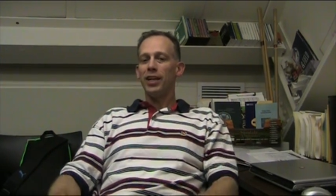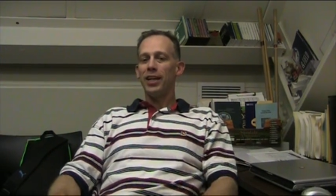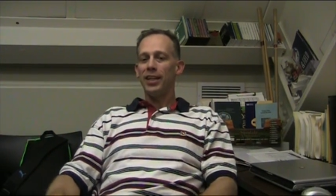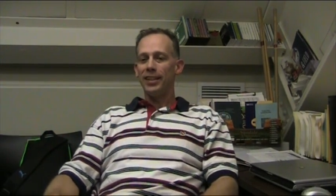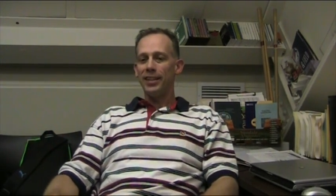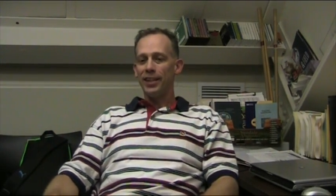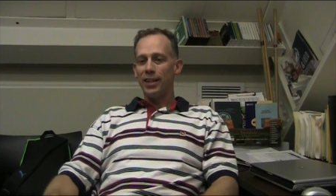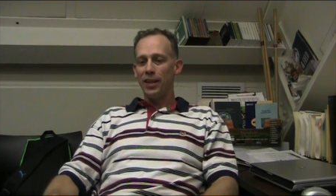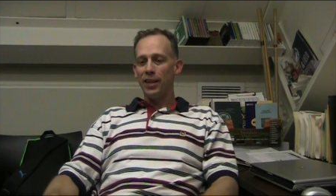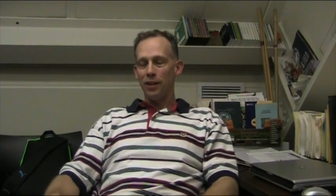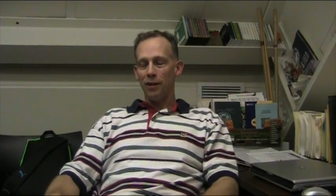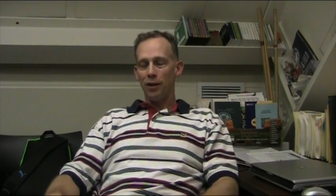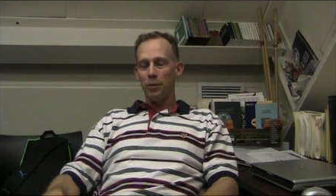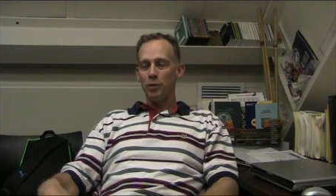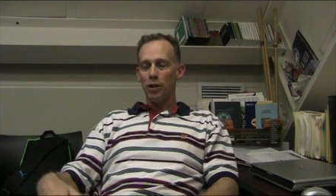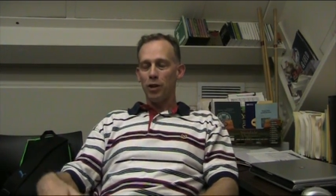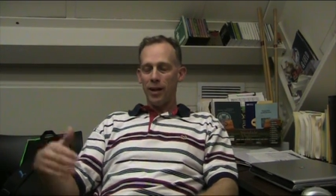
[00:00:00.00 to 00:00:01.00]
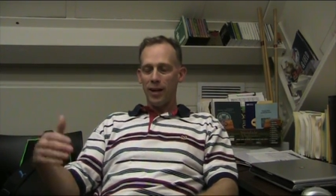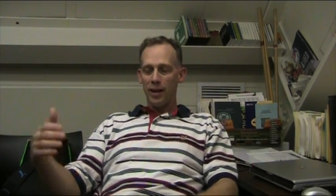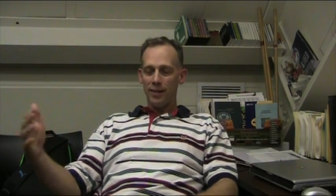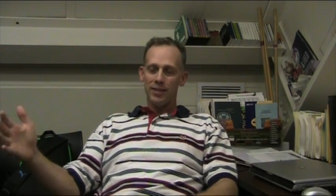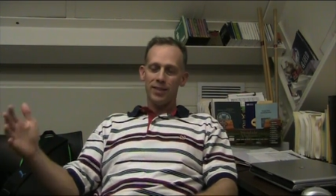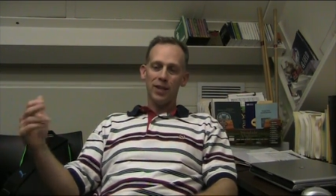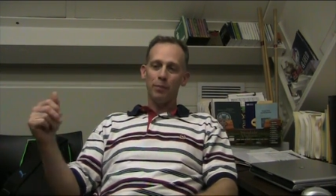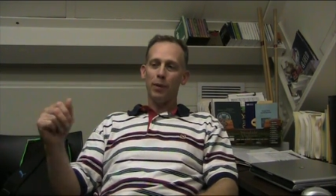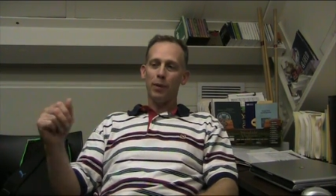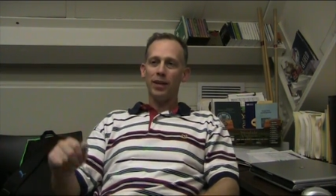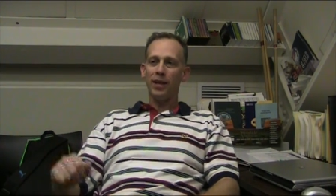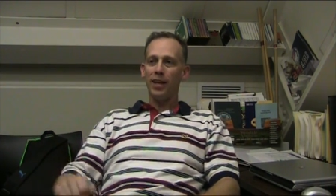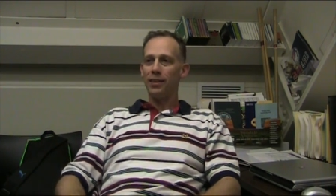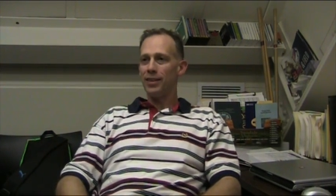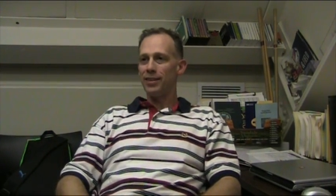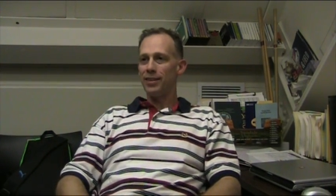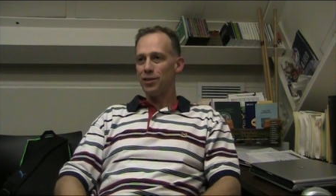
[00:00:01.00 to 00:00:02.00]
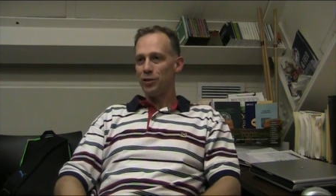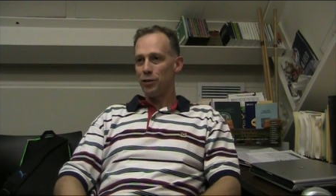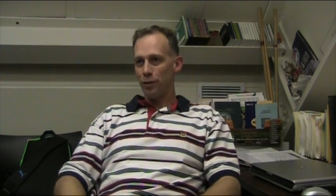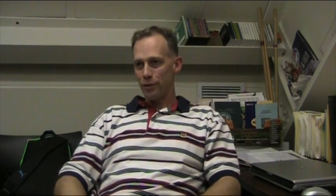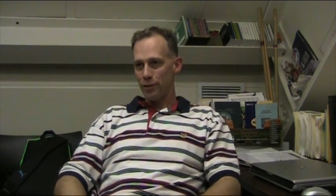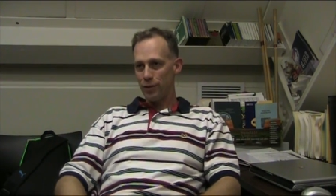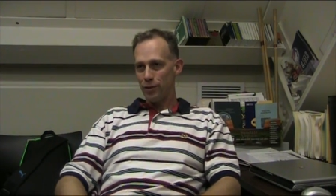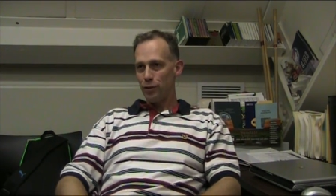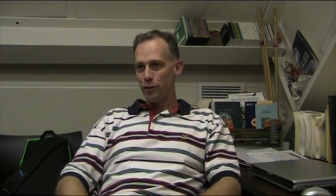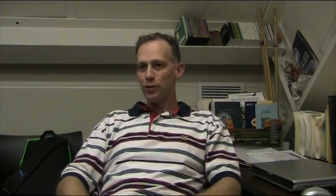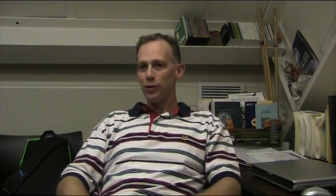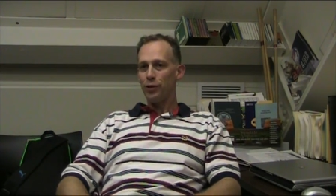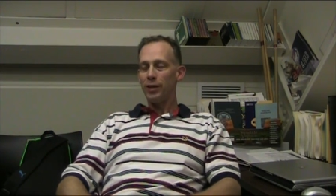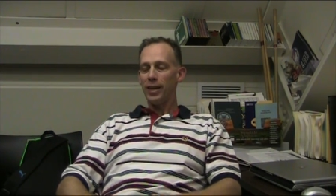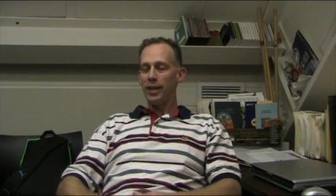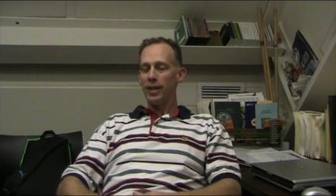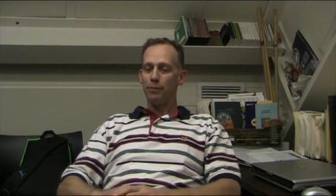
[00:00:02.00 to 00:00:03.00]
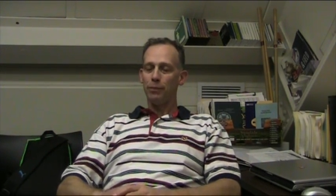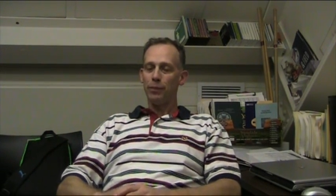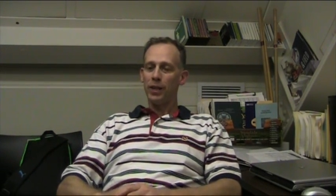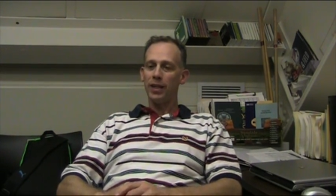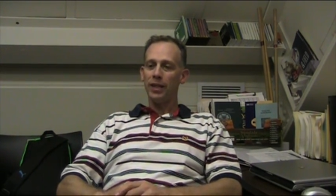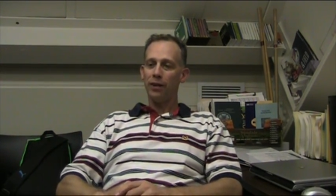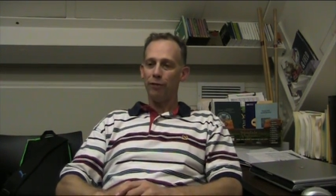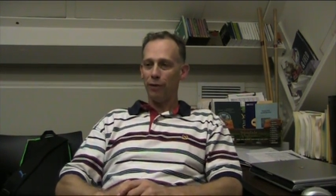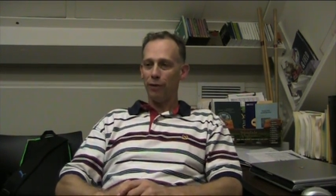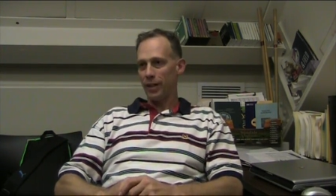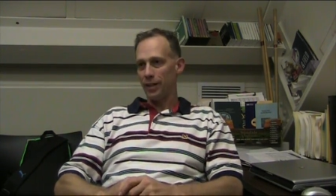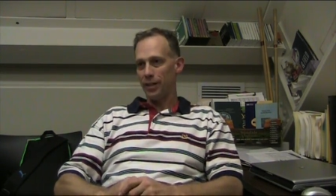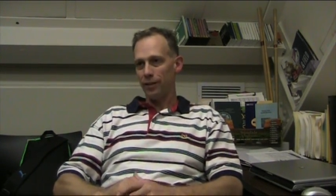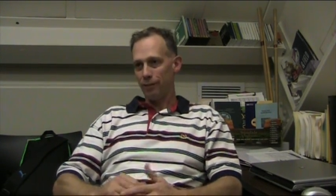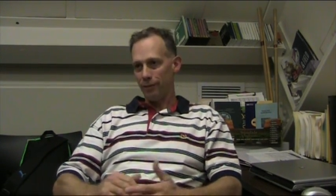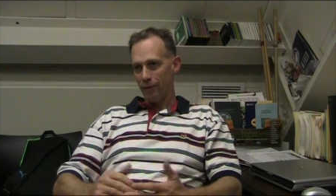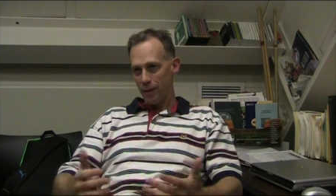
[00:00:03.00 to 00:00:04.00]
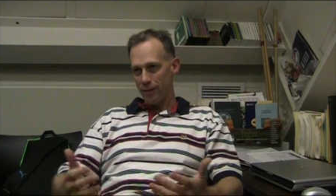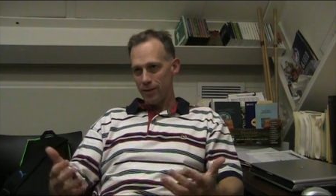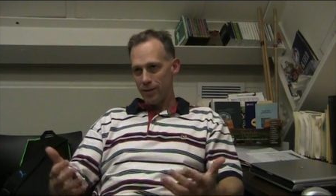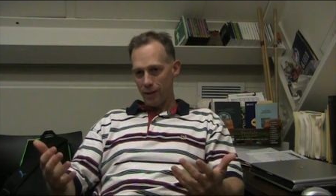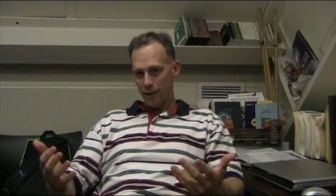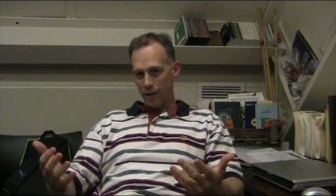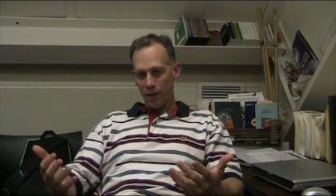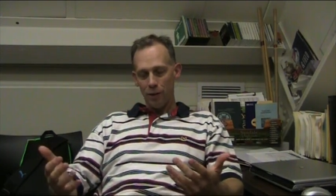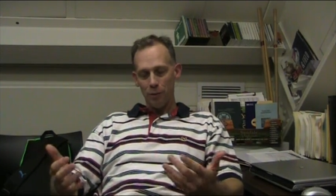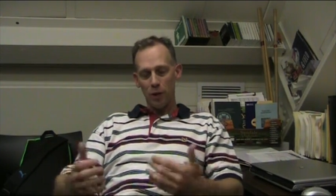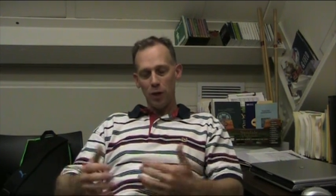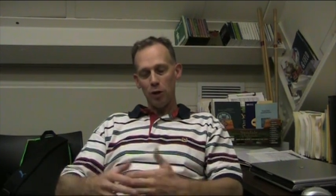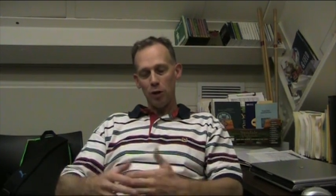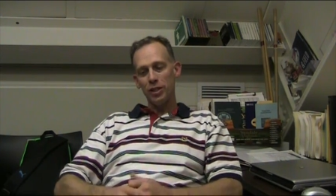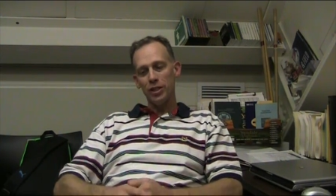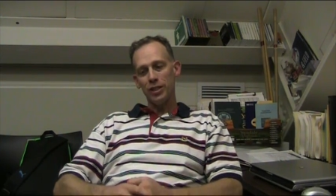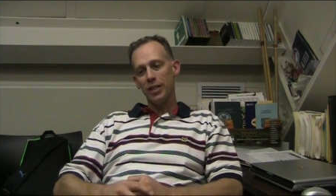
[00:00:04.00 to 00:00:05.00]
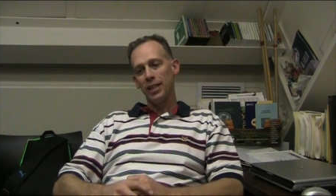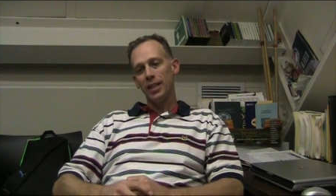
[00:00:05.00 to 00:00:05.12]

and you know, I'm trying not to step on Nathan's toes too, so he can be effective as interim coach.